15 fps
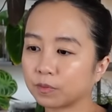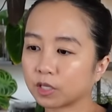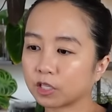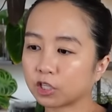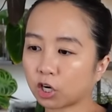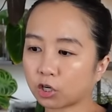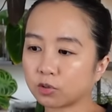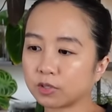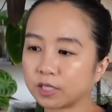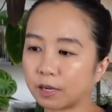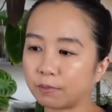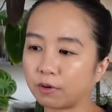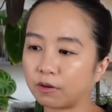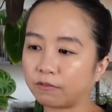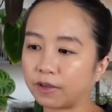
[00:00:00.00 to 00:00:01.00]

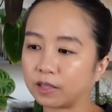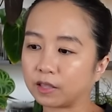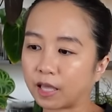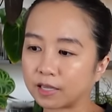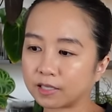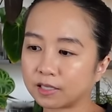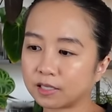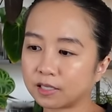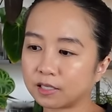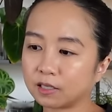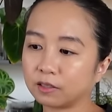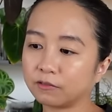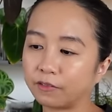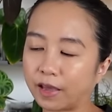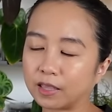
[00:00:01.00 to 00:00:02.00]
Sarcostemma
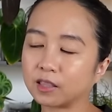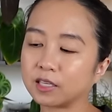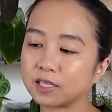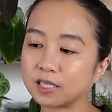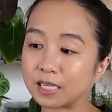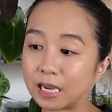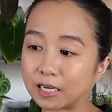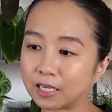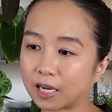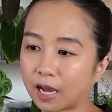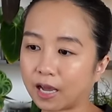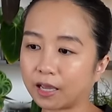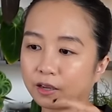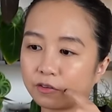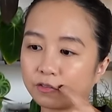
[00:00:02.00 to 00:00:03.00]

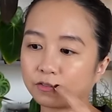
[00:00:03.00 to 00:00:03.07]
vanlessenii